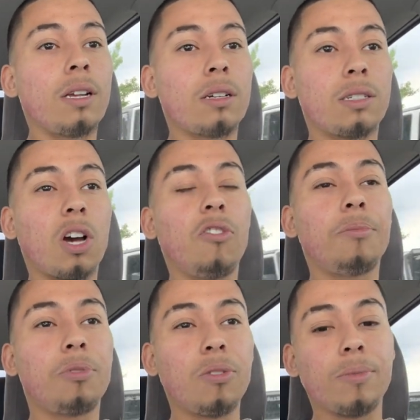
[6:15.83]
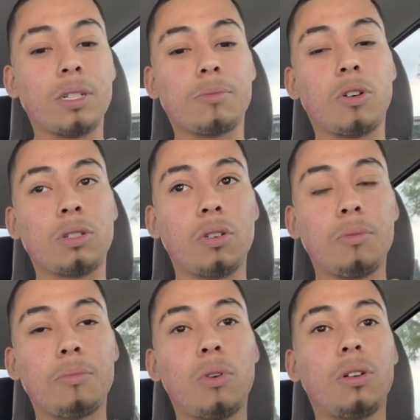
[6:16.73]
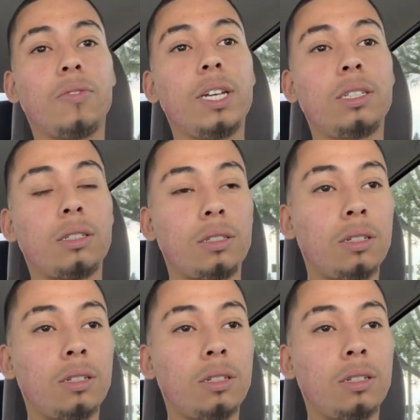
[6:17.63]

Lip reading: the self-improvement is more so motivation.